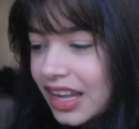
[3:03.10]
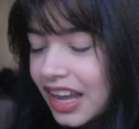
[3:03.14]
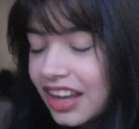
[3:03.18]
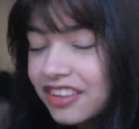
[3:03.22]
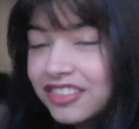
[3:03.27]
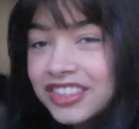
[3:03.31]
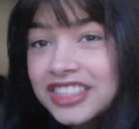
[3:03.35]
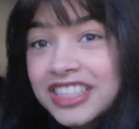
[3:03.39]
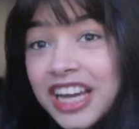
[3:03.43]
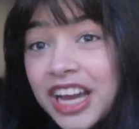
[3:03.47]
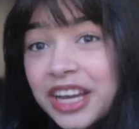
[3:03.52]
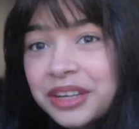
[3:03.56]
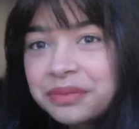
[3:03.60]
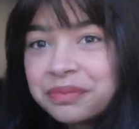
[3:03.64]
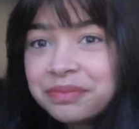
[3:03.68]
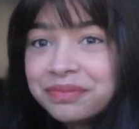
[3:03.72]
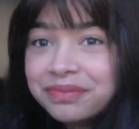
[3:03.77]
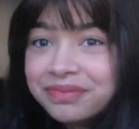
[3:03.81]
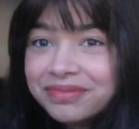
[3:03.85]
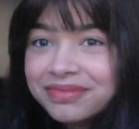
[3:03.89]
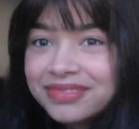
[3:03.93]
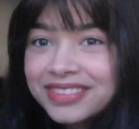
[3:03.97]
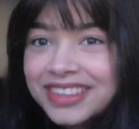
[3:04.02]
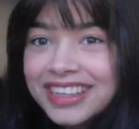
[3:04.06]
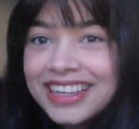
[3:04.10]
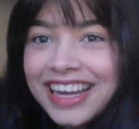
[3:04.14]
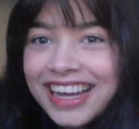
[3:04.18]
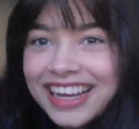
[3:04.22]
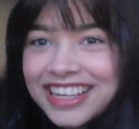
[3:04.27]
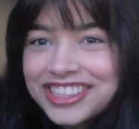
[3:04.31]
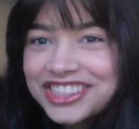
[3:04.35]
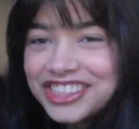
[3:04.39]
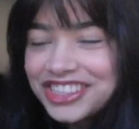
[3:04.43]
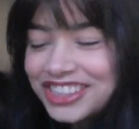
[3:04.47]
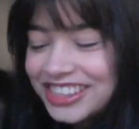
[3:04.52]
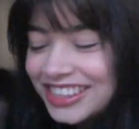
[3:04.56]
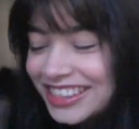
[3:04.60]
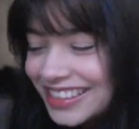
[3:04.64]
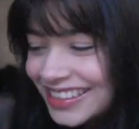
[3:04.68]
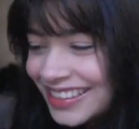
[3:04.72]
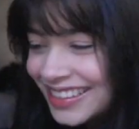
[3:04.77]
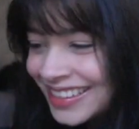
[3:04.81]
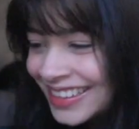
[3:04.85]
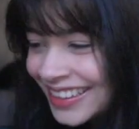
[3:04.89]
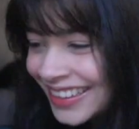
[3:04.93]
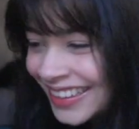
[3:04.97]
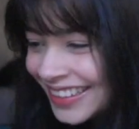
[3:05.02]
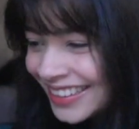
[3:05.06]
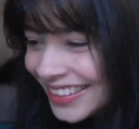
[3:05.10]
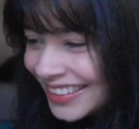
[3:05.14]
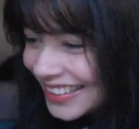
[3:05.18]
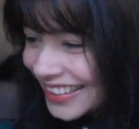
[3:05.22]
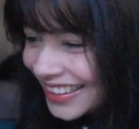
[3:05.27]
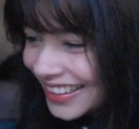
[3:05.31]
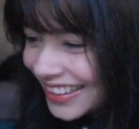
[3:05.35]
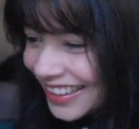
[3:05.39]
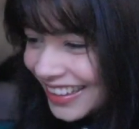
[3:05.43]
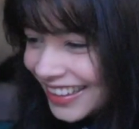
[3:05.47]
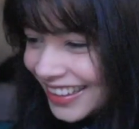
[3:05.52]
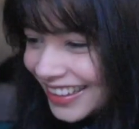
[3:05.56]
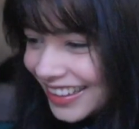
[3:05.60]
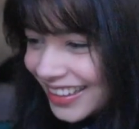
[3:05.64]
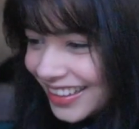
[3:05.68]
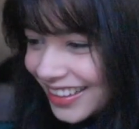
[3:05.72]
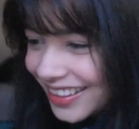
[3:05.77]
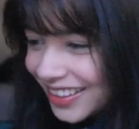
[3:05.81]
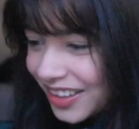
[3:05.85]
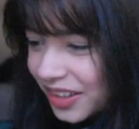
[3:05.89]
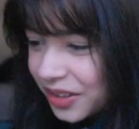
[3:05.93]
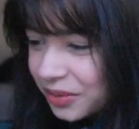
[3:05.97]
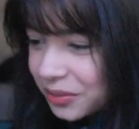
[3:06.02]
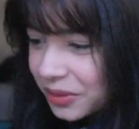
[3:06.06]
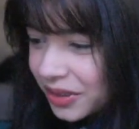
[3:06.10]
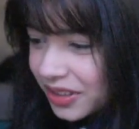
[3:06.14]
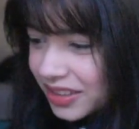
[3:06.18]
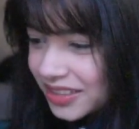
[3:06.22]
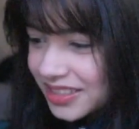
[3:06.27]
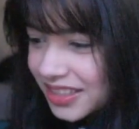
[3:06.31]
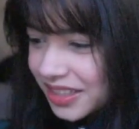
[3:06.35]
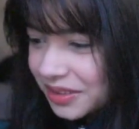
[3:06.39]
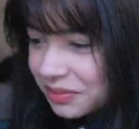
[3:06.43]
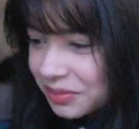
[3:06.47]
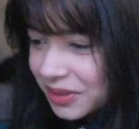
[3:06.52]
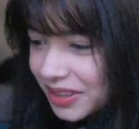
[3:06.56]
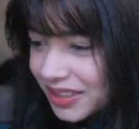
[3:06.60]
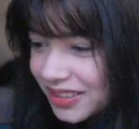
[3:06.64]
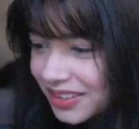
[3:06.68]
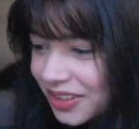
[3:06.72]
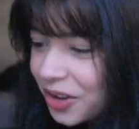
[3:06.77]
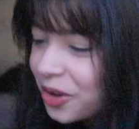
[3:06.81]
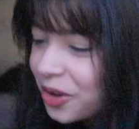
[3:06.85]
I have a type, the dancers. Oh my god, Taemin.